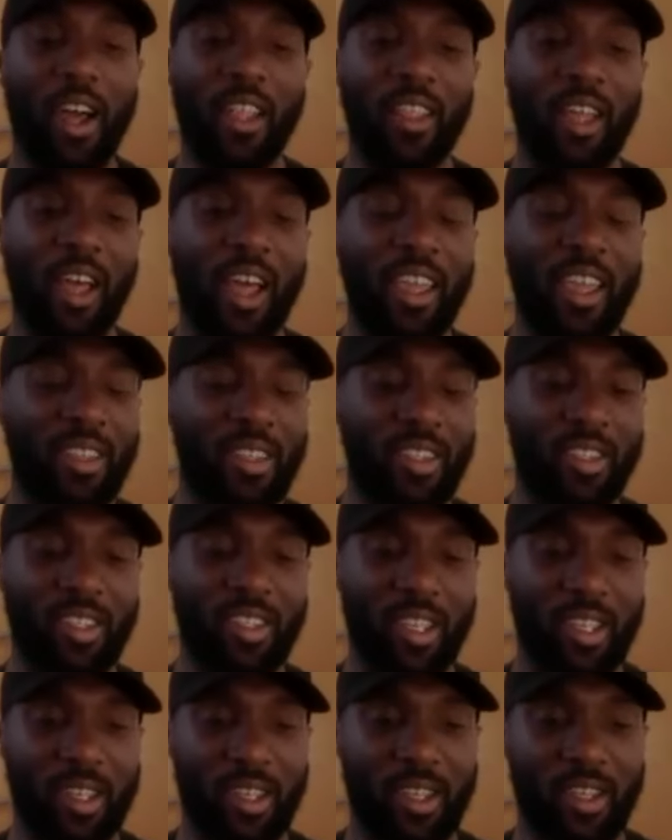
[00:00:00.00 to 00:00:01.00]
I, I, hate to
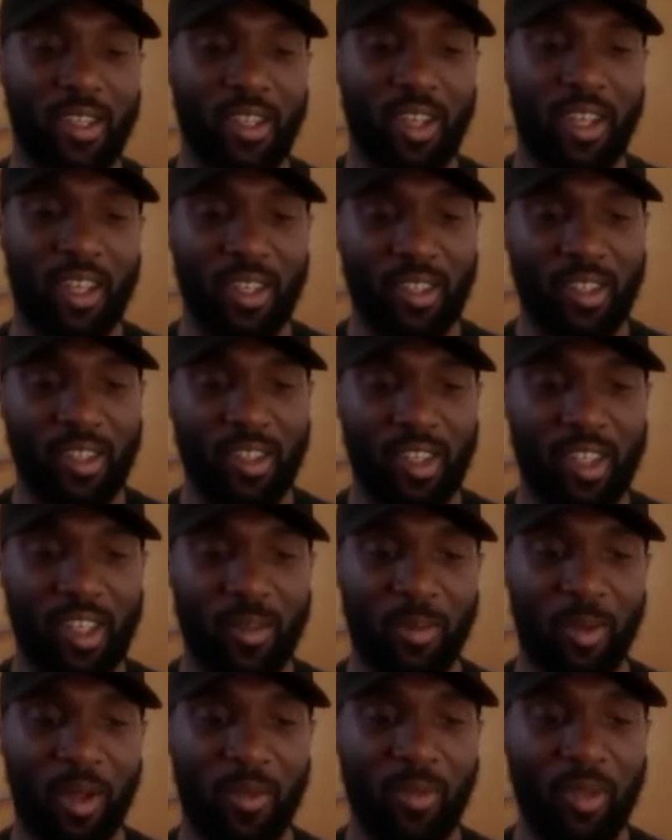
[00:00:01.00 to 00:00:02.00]
say it. I hate to say
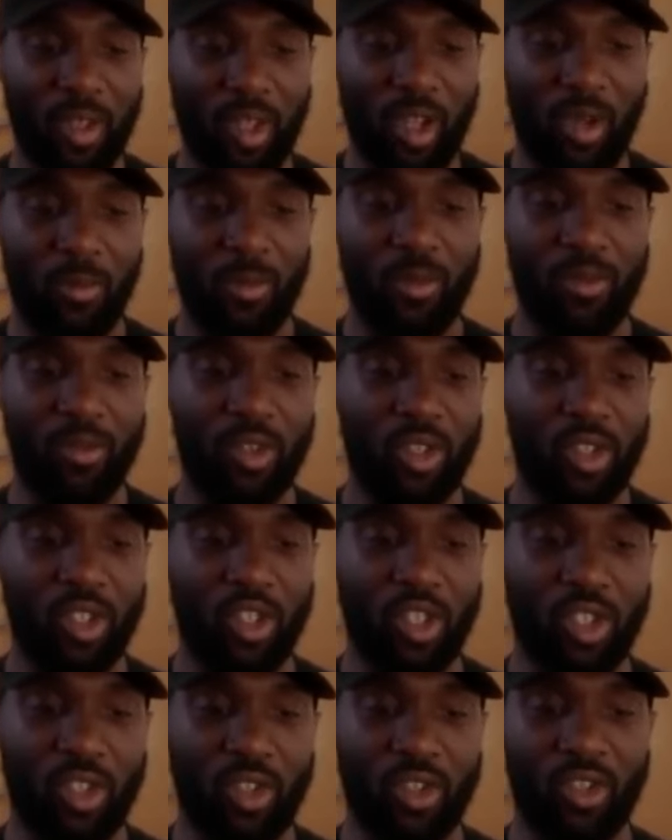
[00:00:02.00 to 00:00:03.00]
it, but I think I'm with
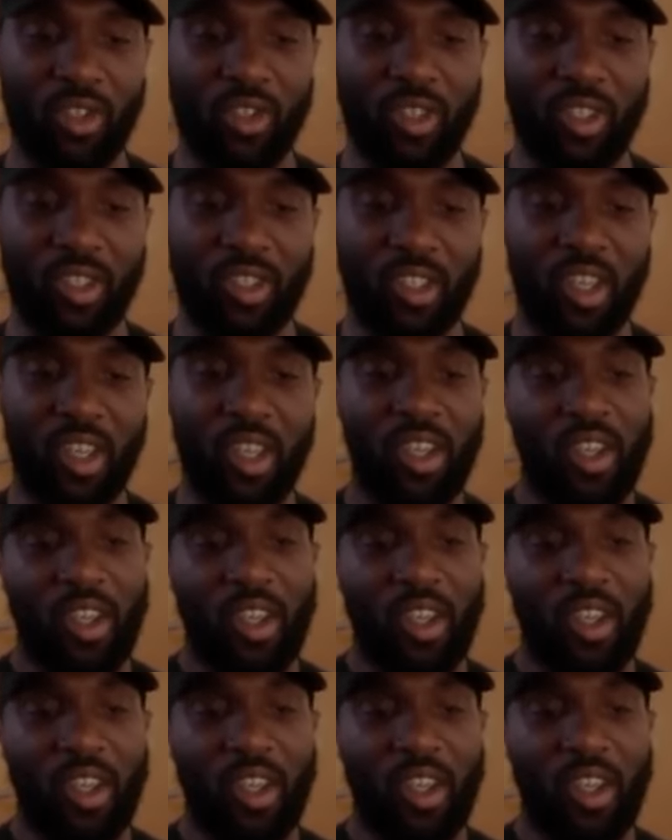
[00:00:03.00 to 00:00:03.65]
Josh on this.